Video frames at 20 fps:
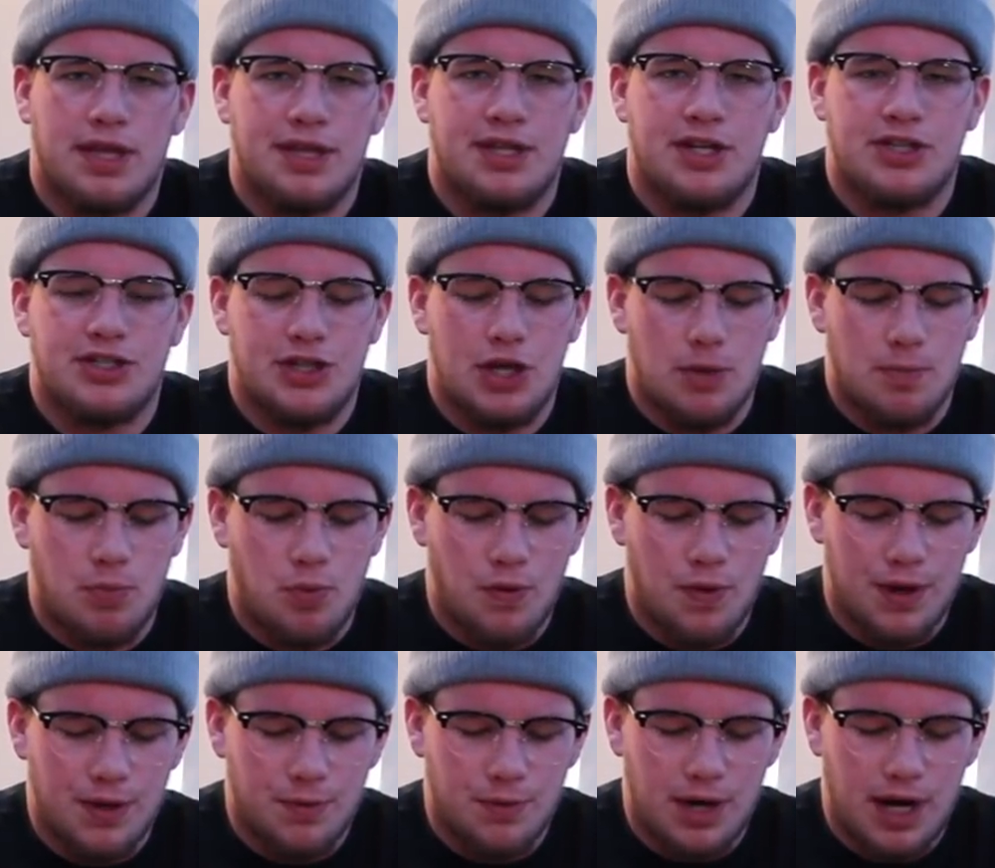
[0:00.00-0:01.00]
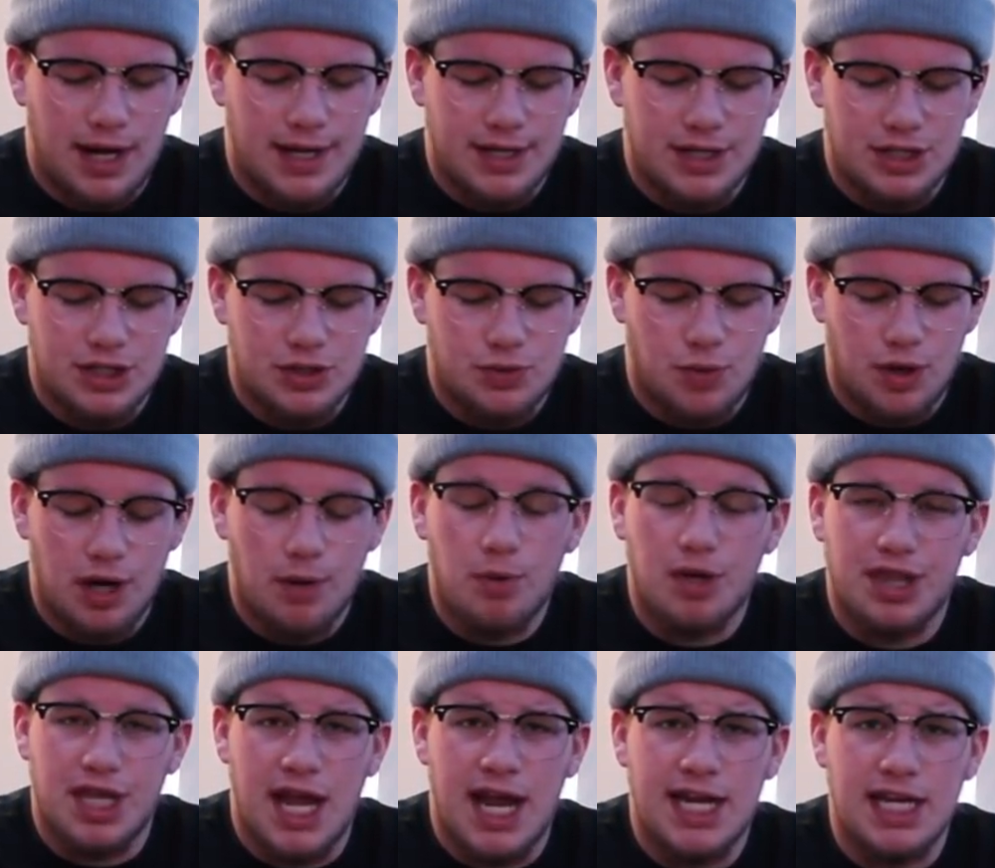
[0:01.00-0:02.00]
there's no point when I can just wear them
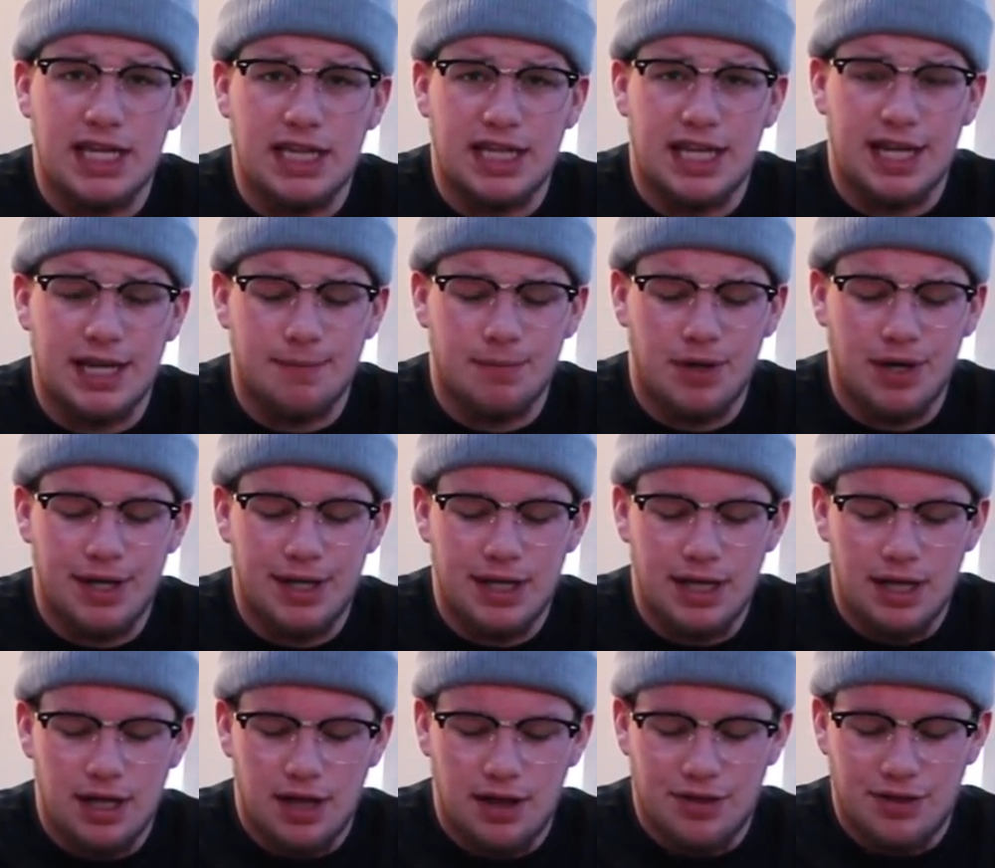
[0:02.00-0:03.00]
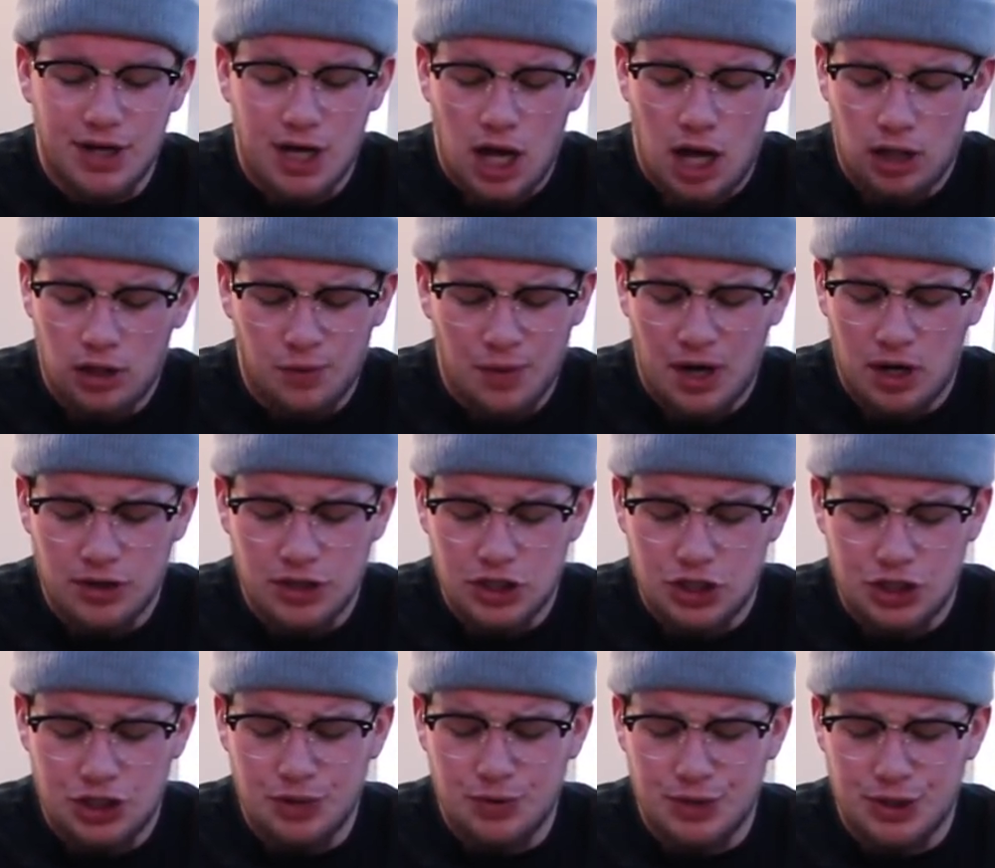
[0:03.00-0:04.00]
with anything, but the colorway on this
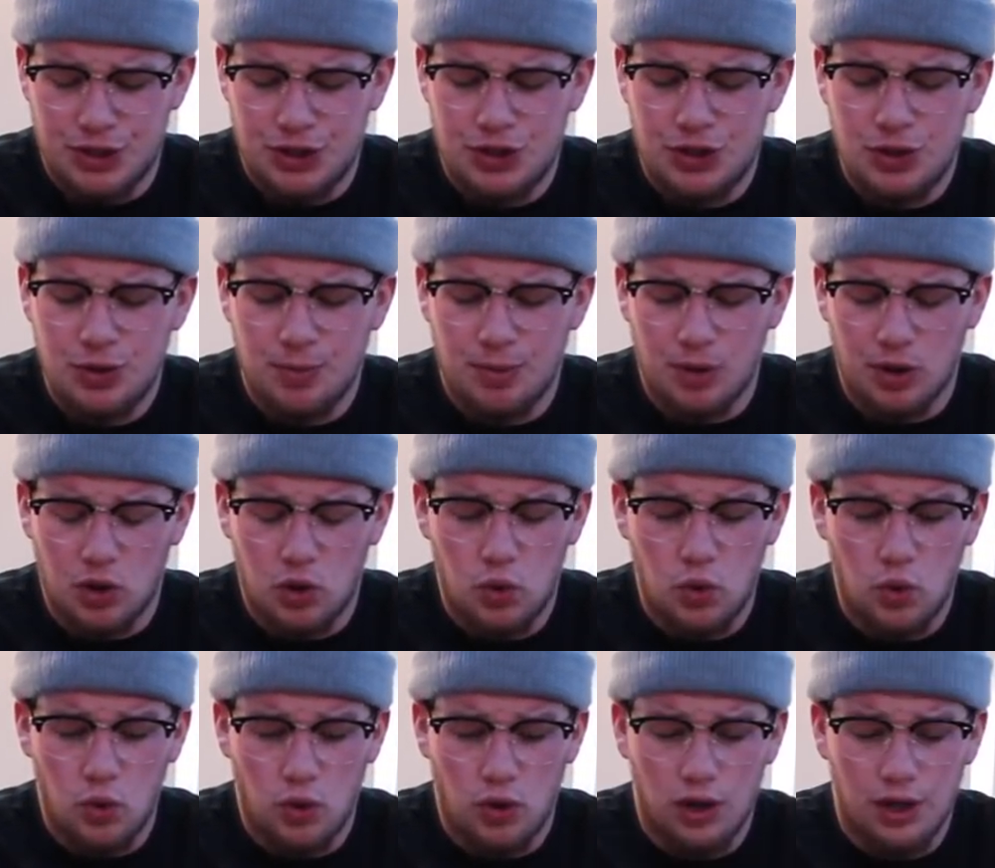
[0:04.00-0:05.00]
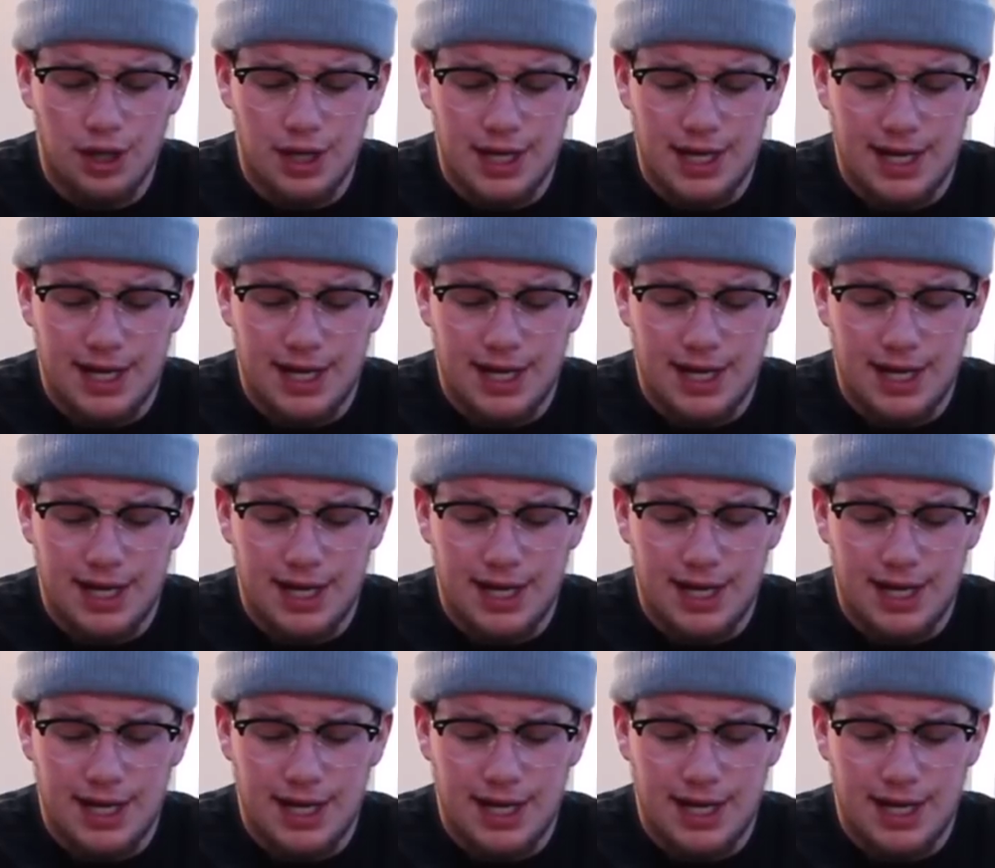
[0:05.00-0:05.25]
shoe is super cool.